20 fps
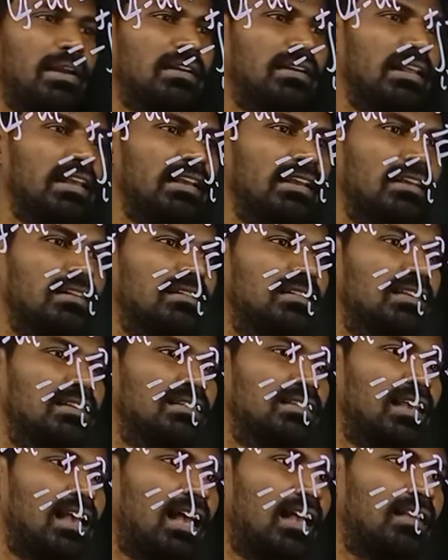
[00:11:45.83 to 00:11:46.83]
by taking
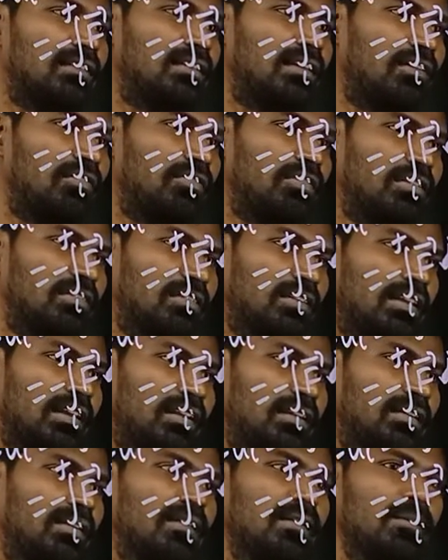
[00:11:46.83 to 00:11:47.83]
this as a reference
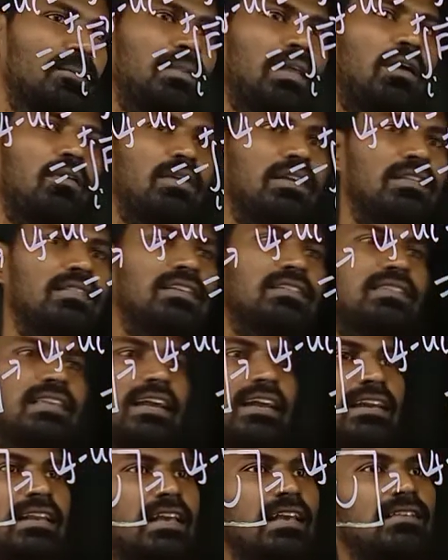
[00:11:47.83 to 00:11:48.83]
line. Now in the
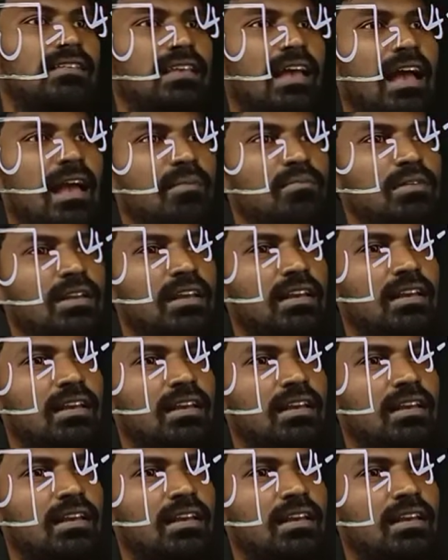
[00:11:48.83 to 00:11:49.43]
second case, I